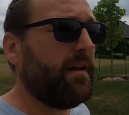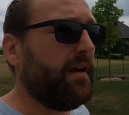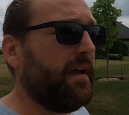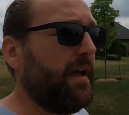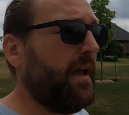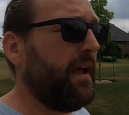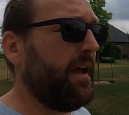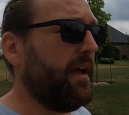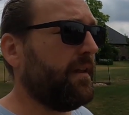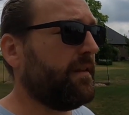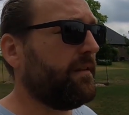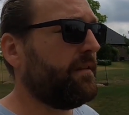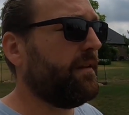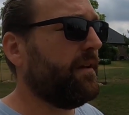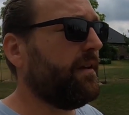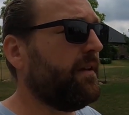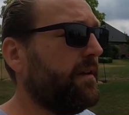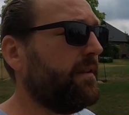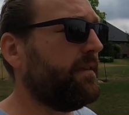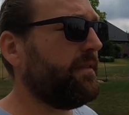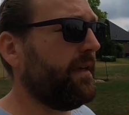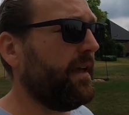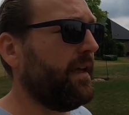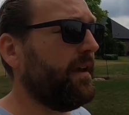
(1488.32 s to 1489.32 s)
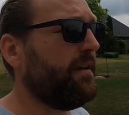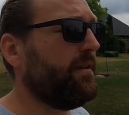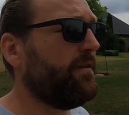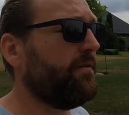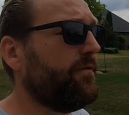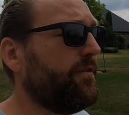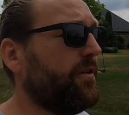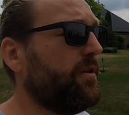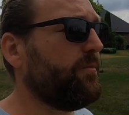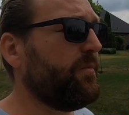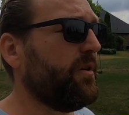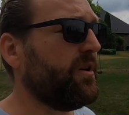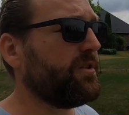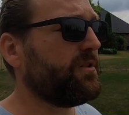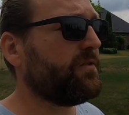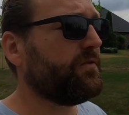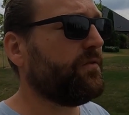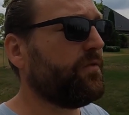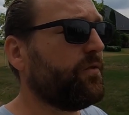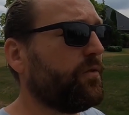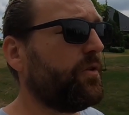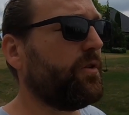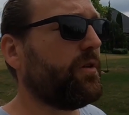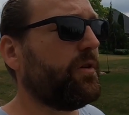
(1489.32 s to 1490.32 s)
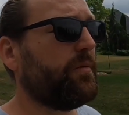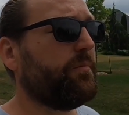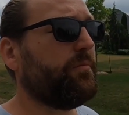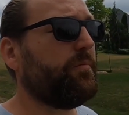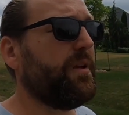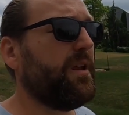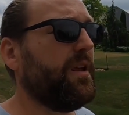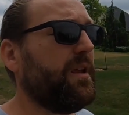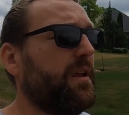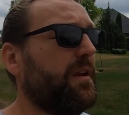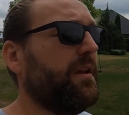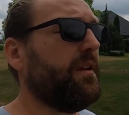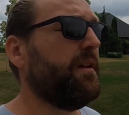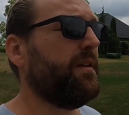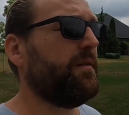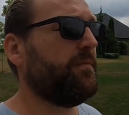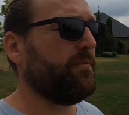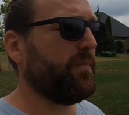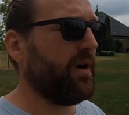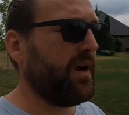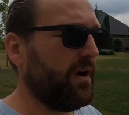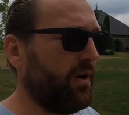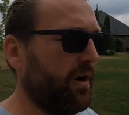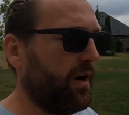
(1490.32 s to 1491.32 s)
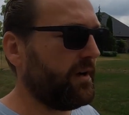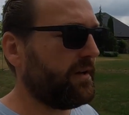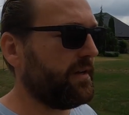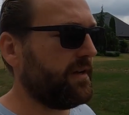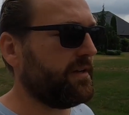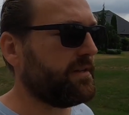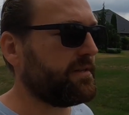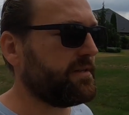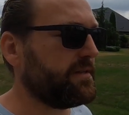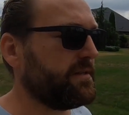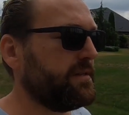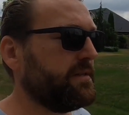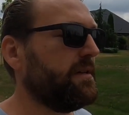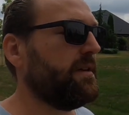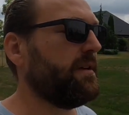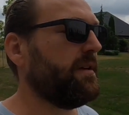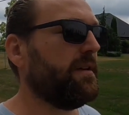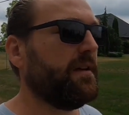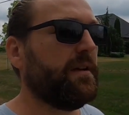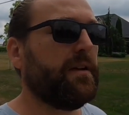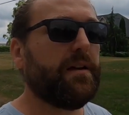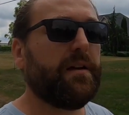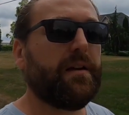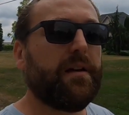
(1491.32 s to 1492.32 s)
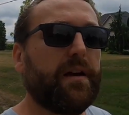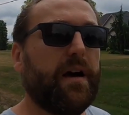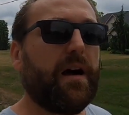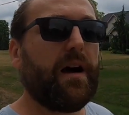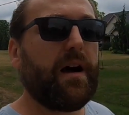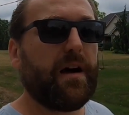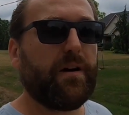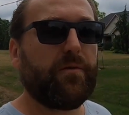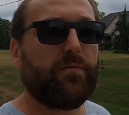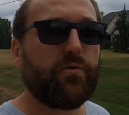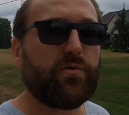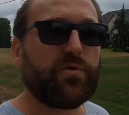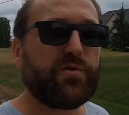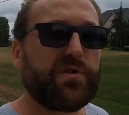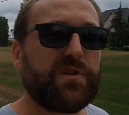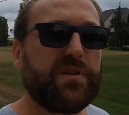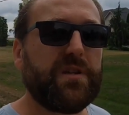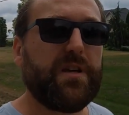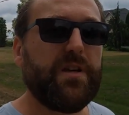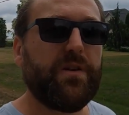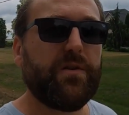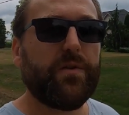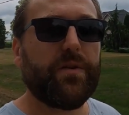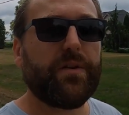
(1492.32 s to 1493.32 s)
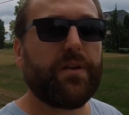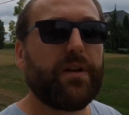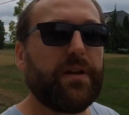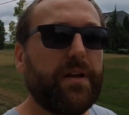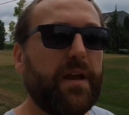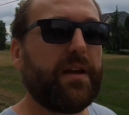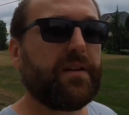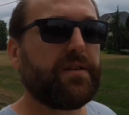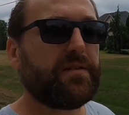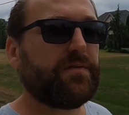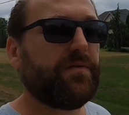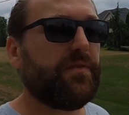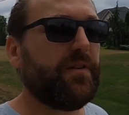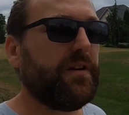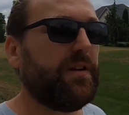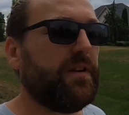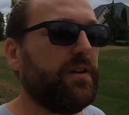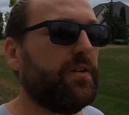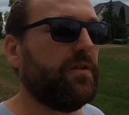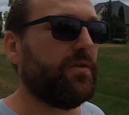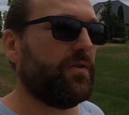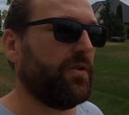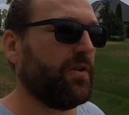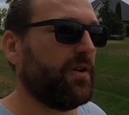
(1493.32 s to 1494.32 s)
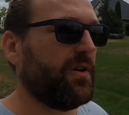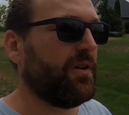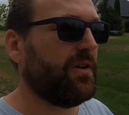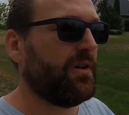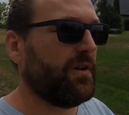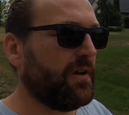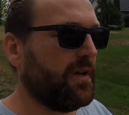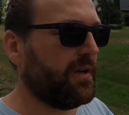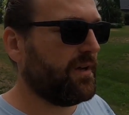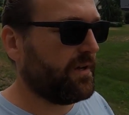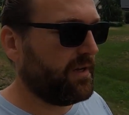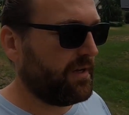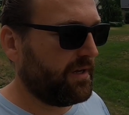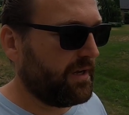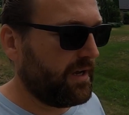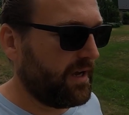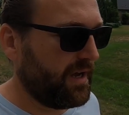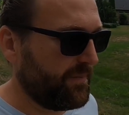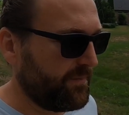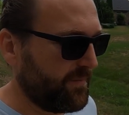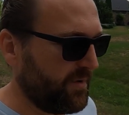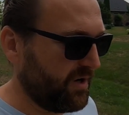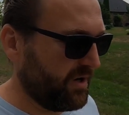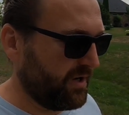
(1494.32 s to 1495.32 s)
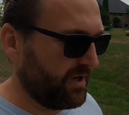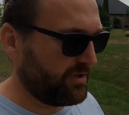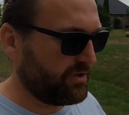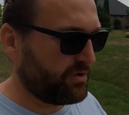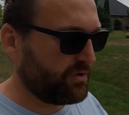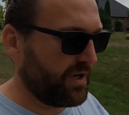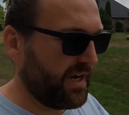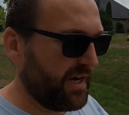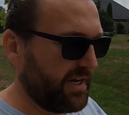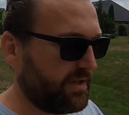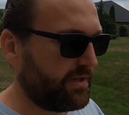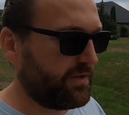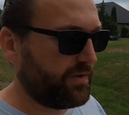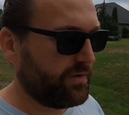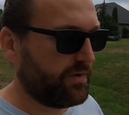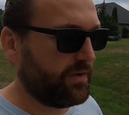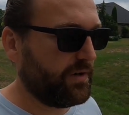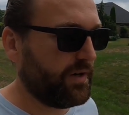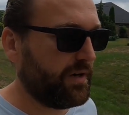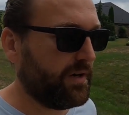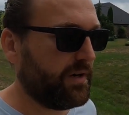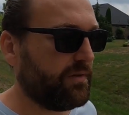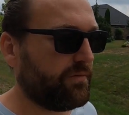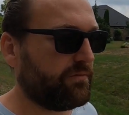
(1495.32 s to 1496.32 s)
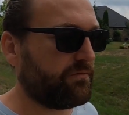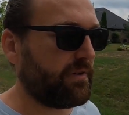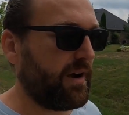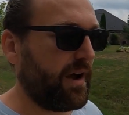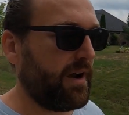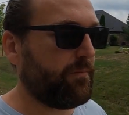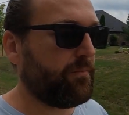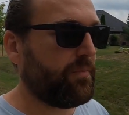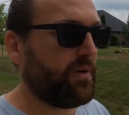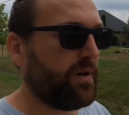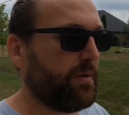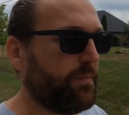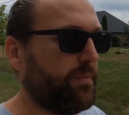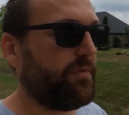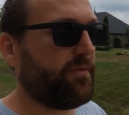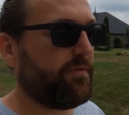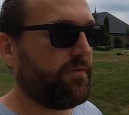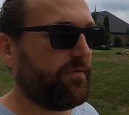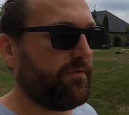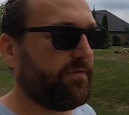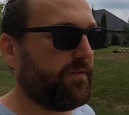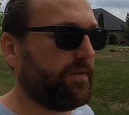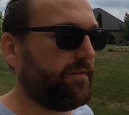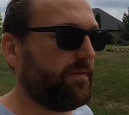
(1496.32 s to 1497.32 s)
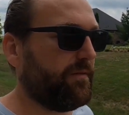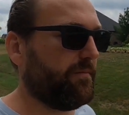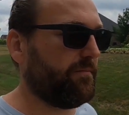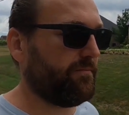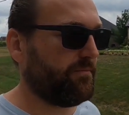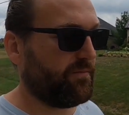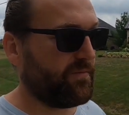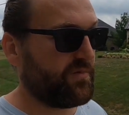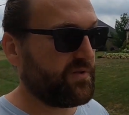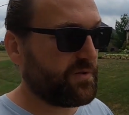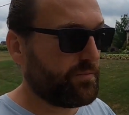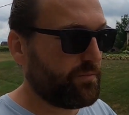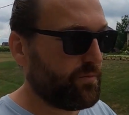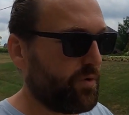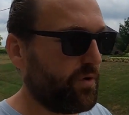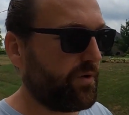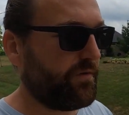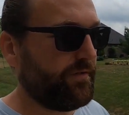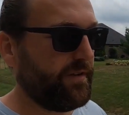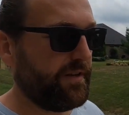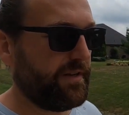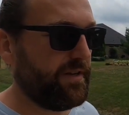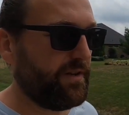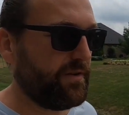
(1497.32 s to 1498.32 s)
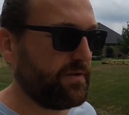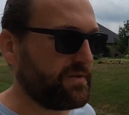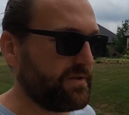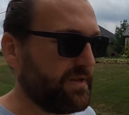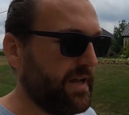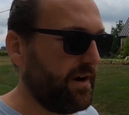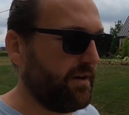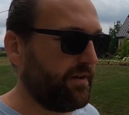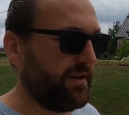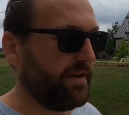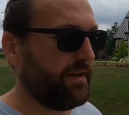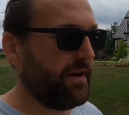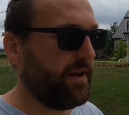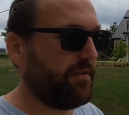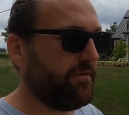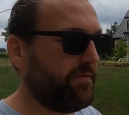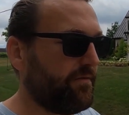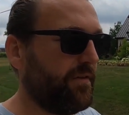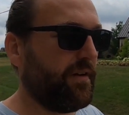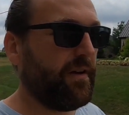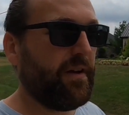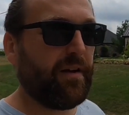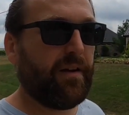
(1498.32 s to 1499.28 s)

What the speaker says: and thank you very much for being my audience. I will see you in the next video, I'm gonna try to ramp up some more videos now that I've